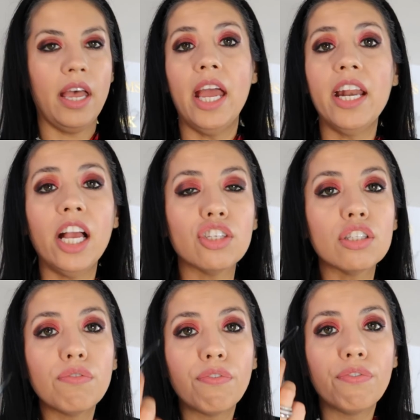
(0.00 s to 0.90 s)
And I
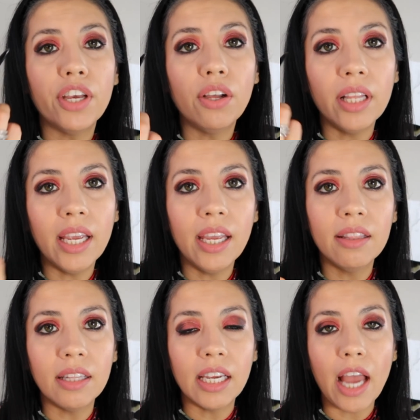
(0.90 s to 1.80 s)
just fill
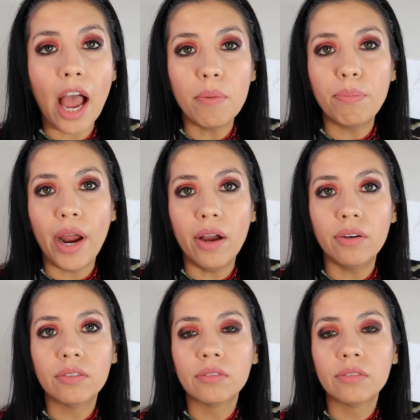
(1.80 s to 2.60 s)
in the eyebrow.